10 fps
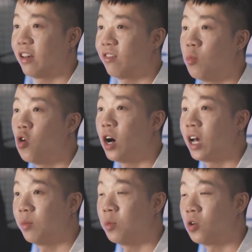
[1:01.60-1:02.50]
have
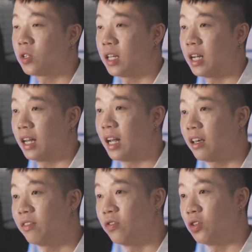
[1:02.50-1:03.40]
more eyeballs and like
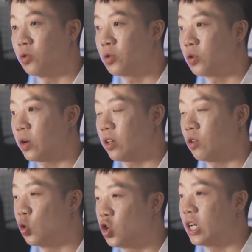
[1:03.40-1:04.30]
live view. So
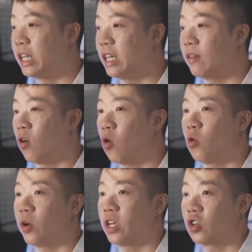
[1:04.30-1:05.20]
usually for
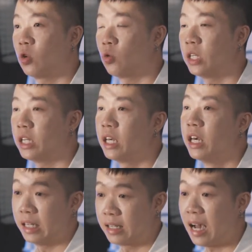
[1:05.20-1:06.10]
OOH loading,
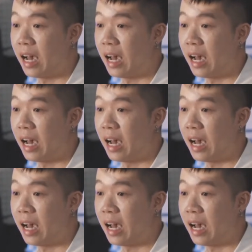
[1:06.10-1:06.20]
it is